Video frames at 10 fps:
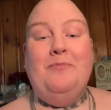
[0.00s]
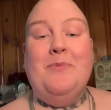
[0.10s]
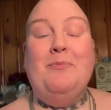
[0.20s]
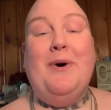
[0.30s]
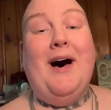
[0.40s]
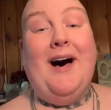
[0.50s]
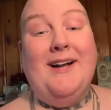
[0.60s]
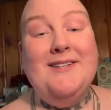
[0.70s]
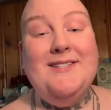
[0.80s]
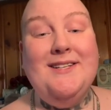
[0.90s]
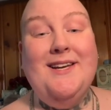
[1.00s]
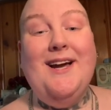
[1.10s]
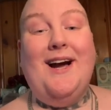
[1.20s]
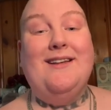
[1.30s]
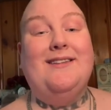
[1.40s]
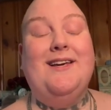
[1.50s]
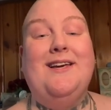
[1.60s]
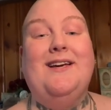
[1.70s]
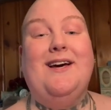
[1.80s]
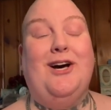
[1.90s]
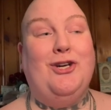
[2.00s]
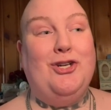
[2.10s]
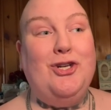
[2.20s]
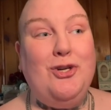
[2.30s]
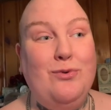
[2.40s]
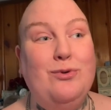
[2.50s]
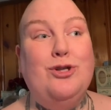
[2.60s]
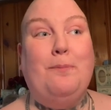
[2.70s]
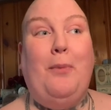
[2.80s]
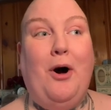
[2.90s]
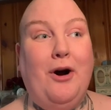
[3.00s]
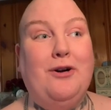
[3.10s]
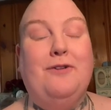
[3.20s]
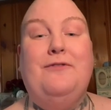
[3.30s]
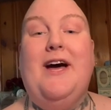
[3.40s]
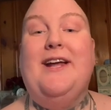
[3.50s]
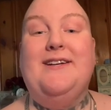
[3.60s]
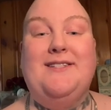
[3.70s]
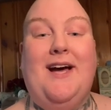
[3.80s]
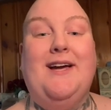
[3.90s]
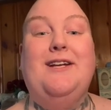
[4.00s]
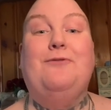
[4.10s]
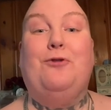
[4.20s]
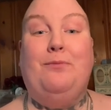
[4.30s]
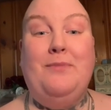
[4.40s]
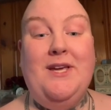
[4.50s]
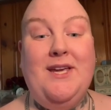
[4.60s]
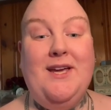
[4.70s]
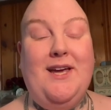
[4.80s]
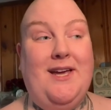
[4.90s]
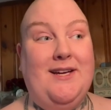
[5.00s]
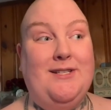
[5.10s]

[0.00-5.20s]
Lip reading: But honestly, I think a huge part of that anxiety for me and a